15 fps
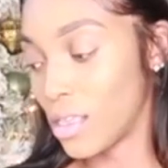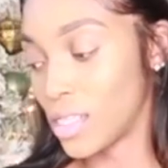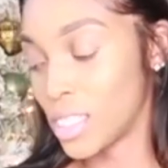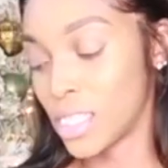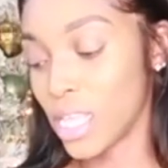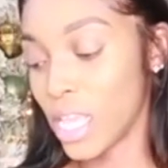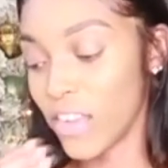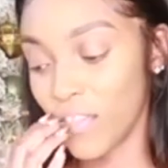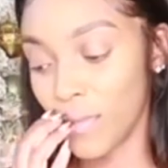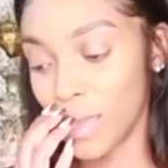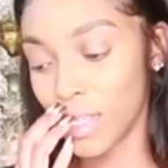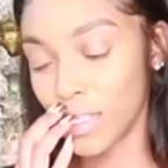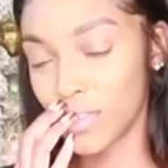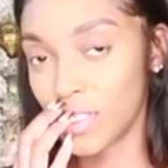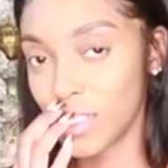just
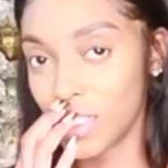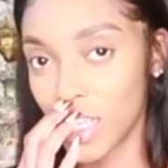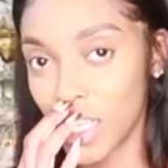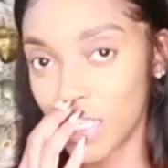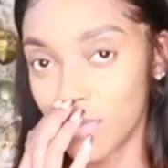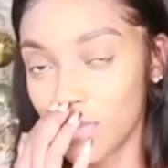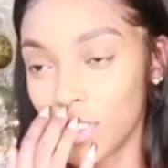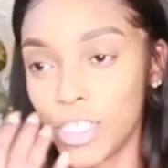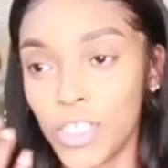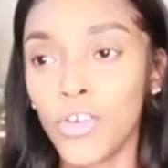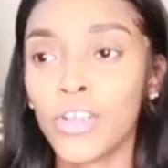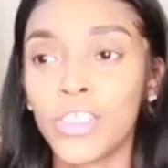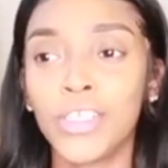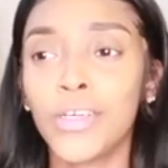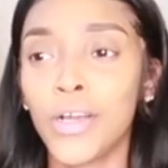everybody. So she texts me, she
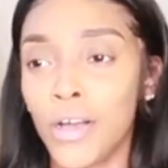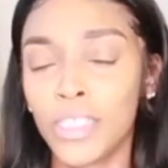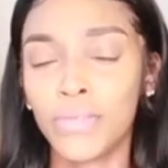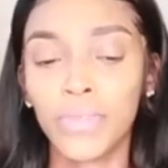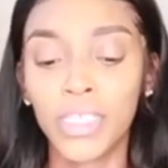calls me,